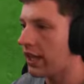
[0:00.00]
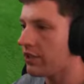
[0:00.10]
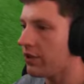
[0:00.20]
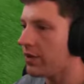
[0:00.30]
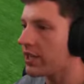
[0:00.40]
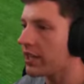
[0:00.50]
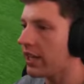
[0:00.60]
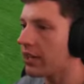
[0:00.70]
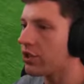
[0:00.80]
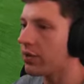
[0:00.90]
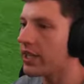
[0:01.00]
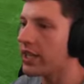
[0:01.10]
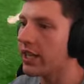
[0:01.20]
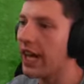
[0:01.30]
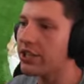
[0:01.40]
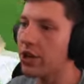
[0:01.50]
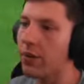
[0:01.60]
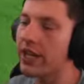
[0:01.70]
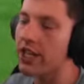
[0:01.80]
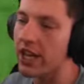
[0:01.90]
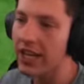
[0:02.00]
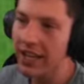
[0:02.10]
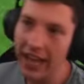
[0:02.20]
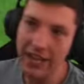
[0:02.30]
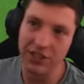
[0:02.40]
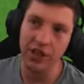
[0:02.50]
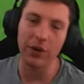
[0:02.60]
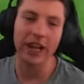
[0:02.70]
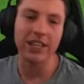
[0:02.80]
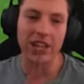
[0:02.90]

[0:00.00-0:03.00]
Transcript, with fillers: Yeah, it's too easy. That's too easy. That's too easy. That's too